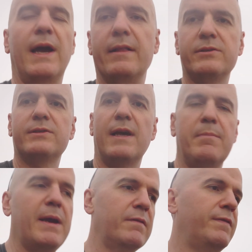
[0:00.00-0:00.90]
challenges
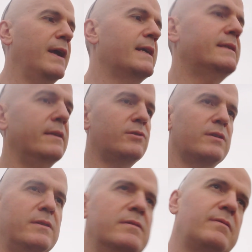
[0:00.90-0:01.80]
I might face, and
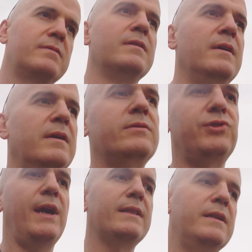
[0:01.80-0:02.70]
just
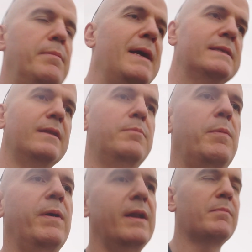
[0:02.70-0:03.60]
gently mentally
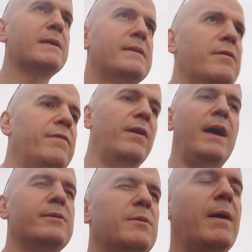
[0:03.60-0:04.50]
preparing myself for
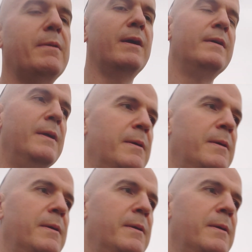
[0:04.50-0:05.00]
it, how do I